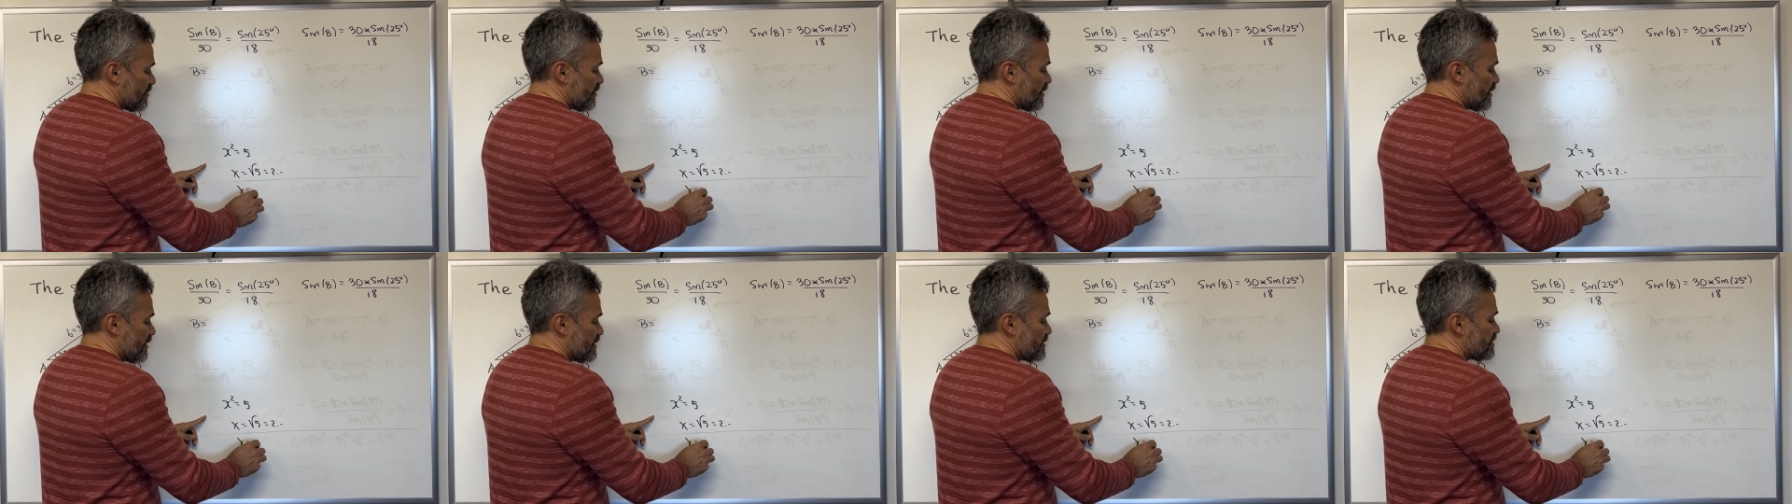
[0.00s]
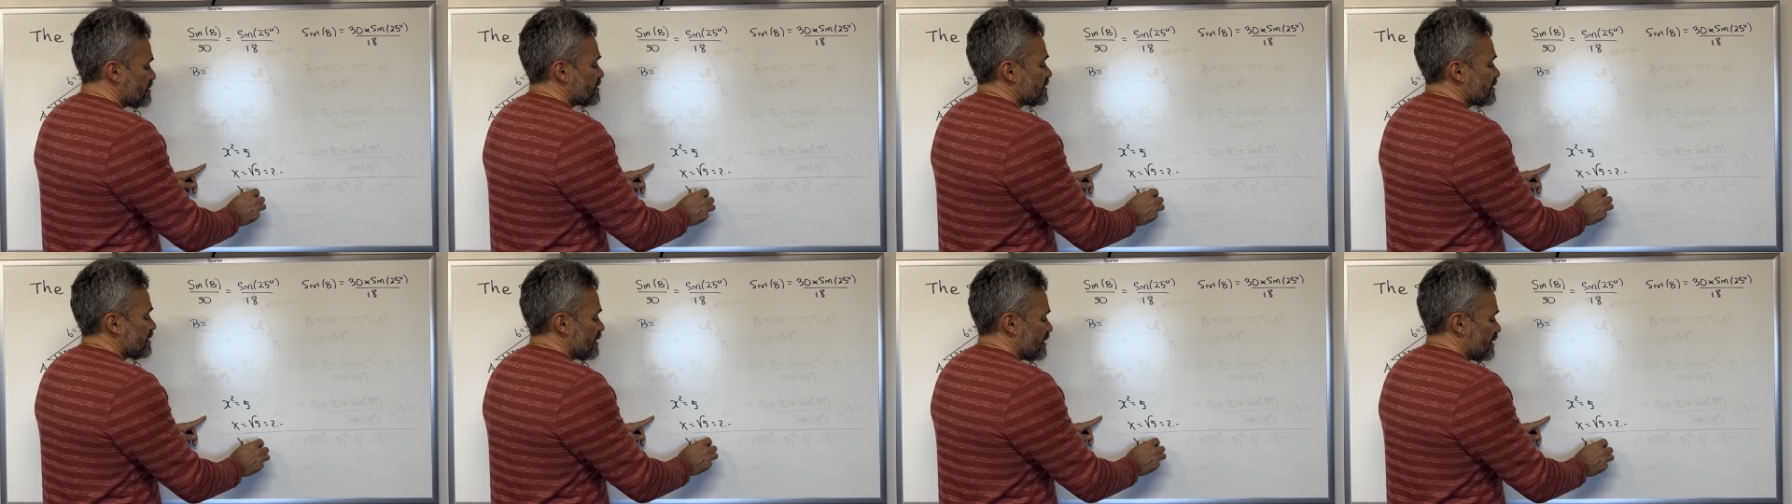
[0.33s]

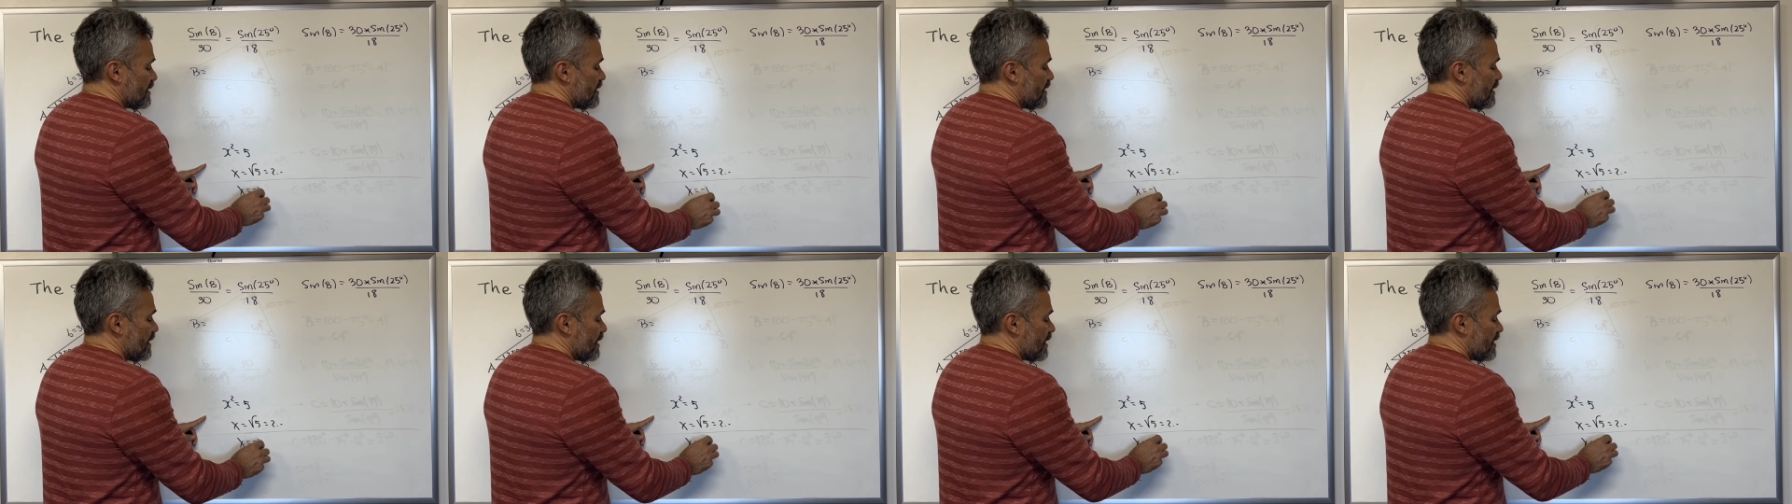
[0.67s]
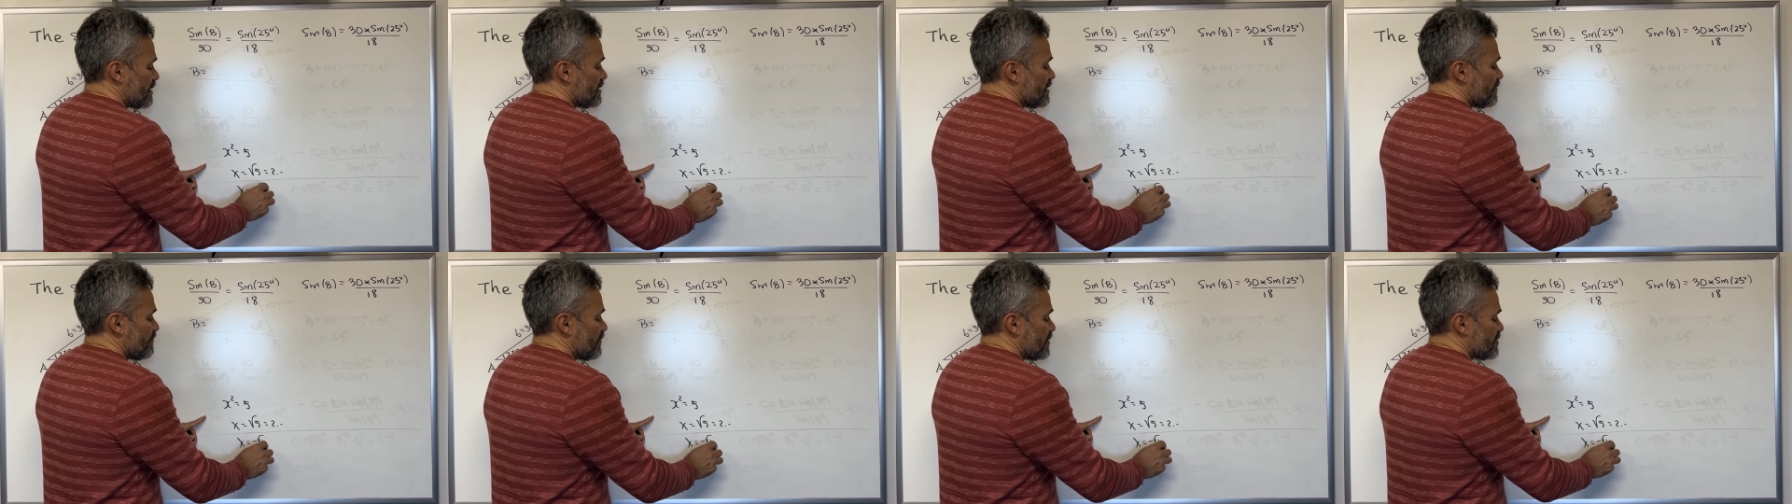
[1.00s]
is
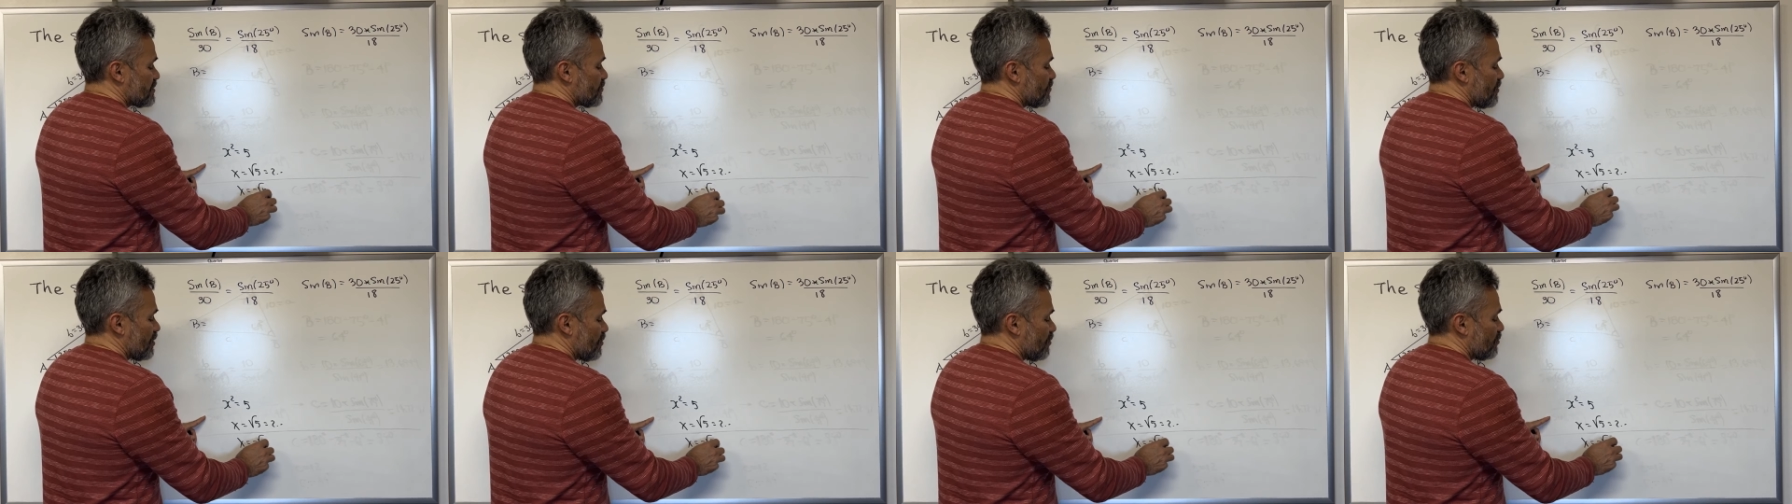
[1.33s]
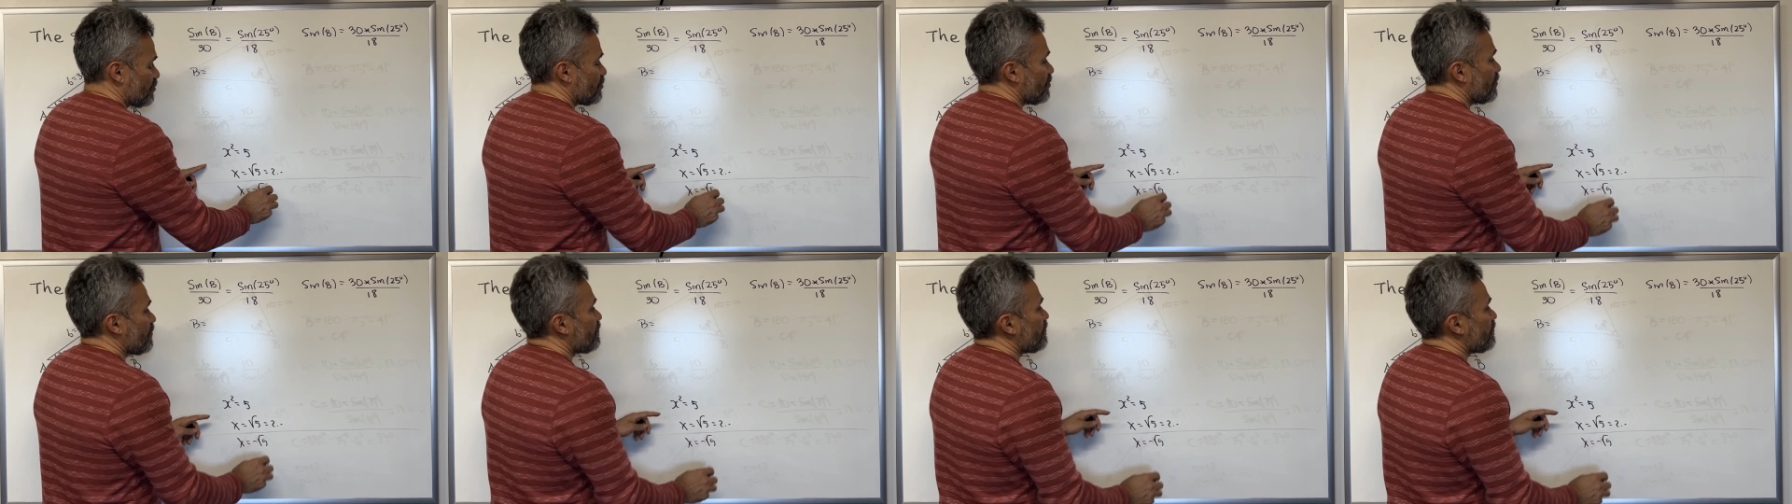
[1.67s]
negative square root of